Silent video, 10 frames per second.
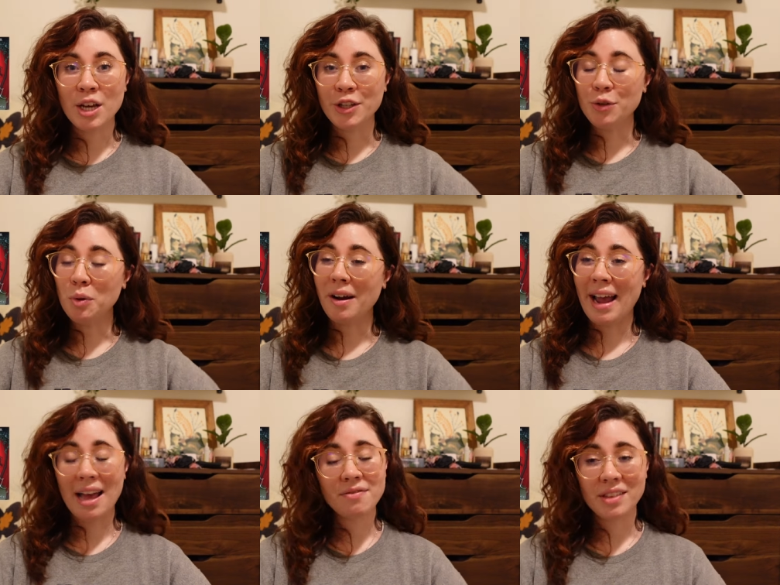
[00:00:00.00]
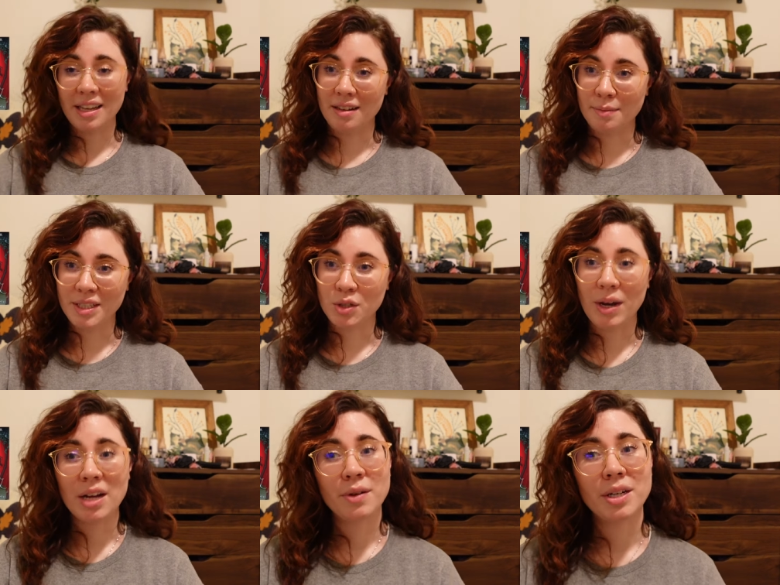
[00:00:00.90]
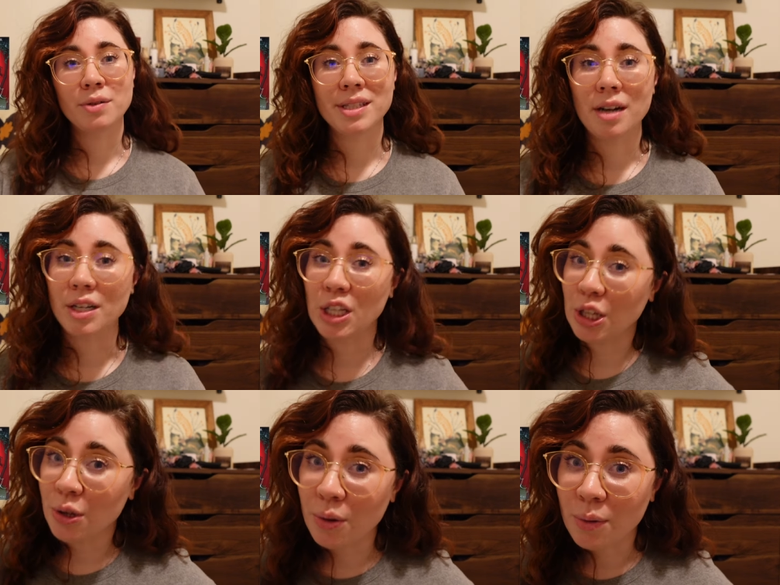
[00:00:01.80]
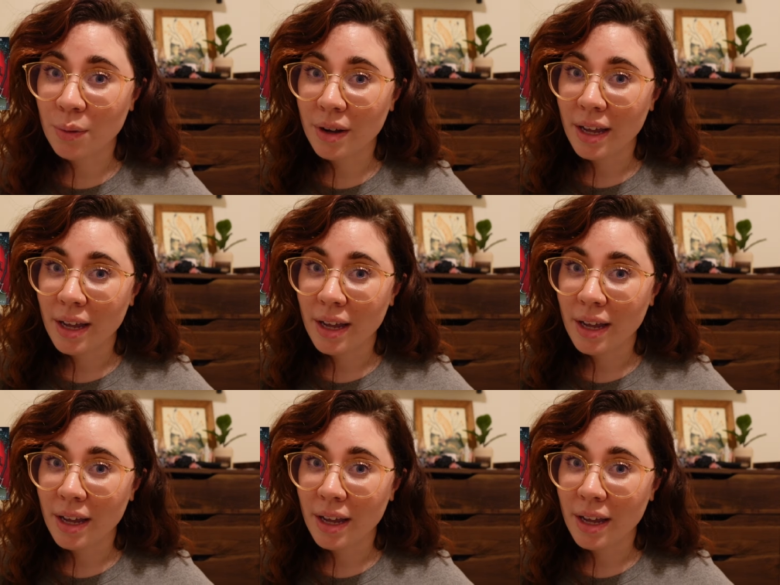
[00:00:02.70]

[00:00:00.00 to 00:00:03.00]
you are half the enemy. So how do I know it's not you?